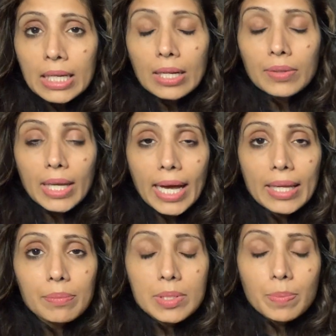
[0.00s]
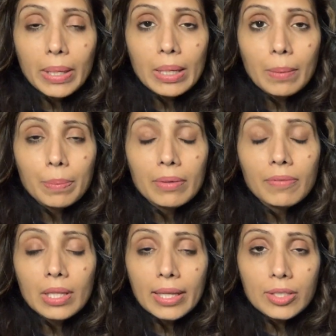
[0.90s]
Now, the atom is made up
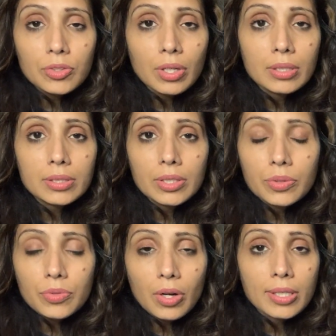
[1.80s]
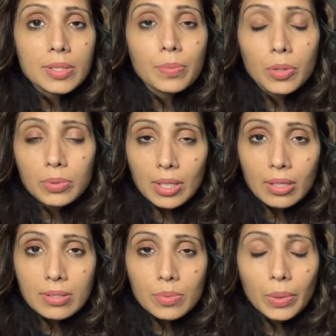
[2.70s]
of electrons, neutrons,
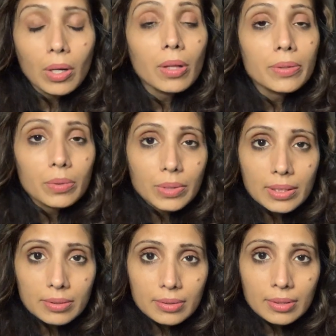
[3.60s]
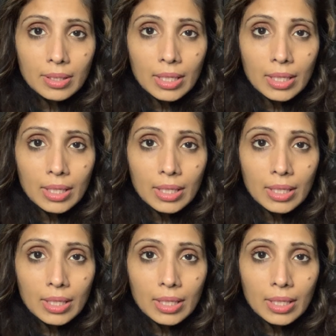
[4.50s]
protons. We all know this.